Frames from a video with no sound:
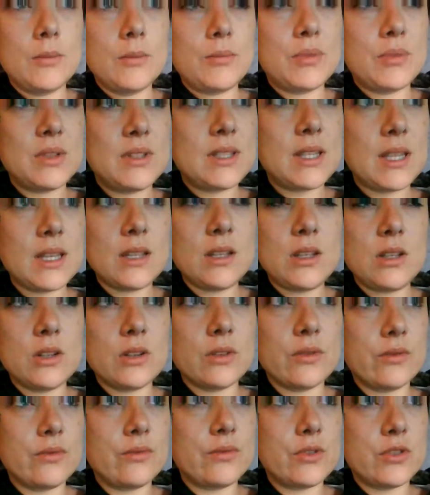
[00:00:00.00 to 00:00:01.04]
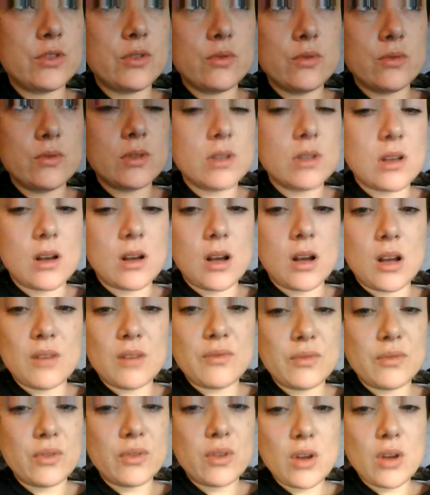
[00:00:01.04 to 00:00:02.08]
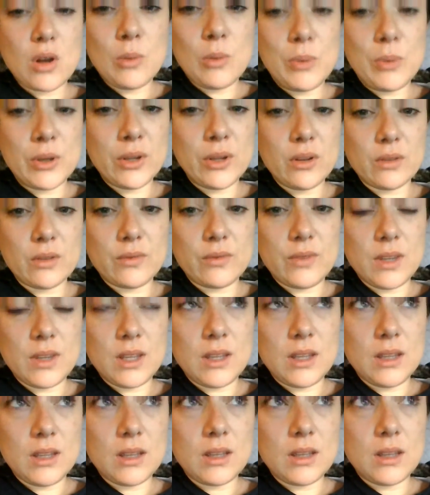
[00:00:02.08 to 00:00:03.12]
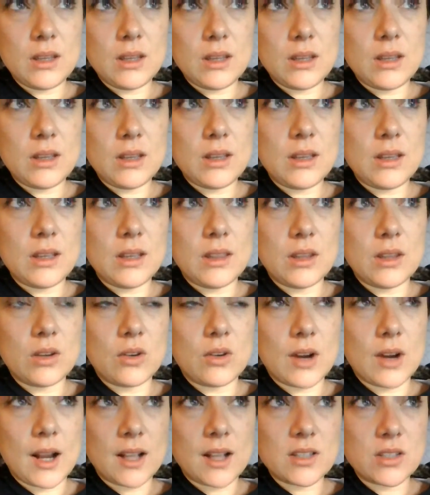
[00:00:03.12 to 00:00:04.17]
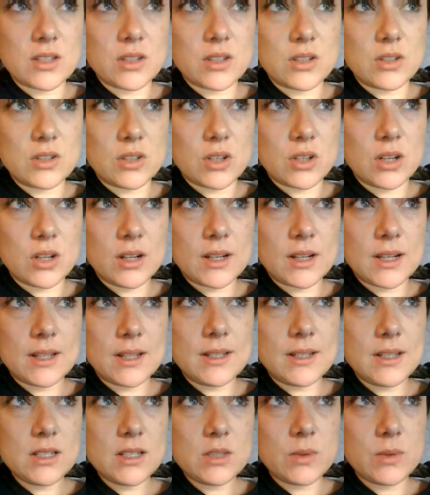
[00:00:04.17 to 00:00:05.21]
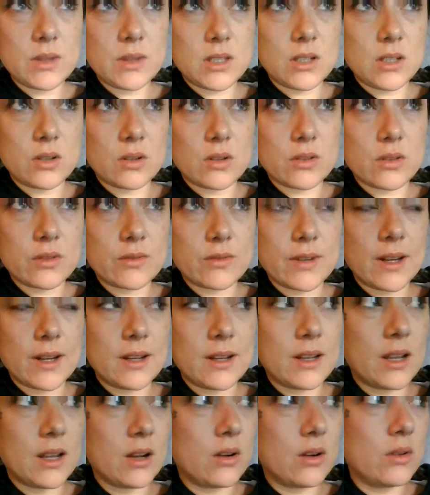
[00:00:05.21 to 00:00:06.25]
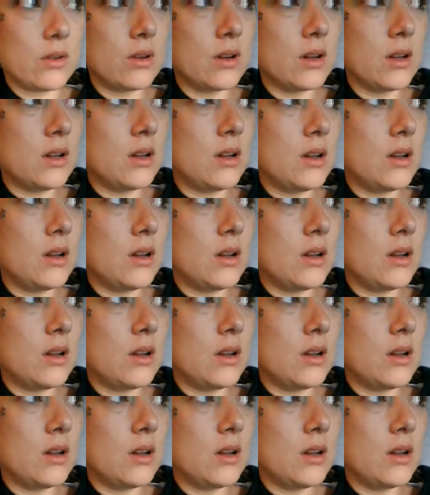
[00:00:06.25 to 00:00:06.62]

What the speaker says: but take your shoes off, go put your feet in the grass and the dirt, connect with the earth right now.